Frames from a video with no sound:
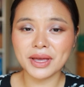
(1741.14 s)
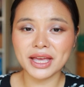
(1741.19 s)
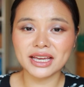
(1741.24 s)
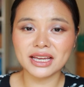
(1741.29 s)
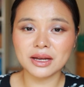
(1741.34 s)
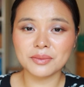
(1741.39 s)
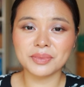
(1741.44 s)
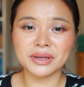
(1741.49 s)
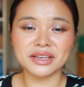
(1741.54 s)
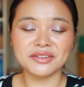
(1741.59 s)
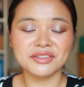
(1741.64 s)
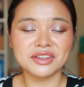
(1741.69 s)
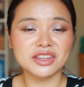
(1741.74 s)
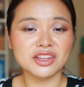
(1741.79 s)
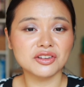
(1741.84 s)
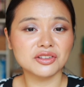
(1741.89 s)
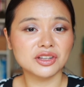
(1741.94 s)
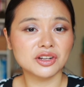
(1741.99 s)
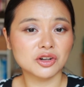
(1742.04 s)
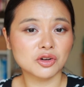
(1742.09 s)
makeup even
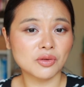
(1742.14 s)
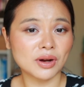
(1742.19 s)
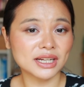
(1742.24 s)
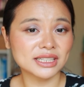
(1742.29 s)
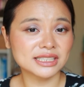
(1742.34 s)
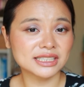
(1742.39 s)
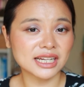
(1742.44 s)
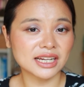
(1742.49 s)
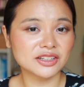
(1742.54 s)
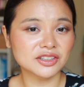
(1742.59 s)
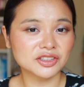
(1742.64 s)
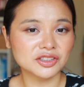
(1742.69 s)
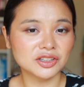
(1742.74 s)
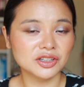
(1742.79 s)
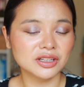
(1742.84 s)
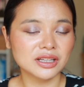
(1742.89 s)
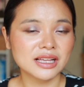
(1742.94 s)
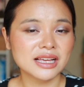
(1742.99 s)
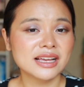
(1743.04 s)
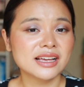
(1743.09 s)
though they're quite
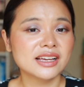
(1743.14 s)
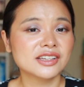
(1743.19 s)
gentle.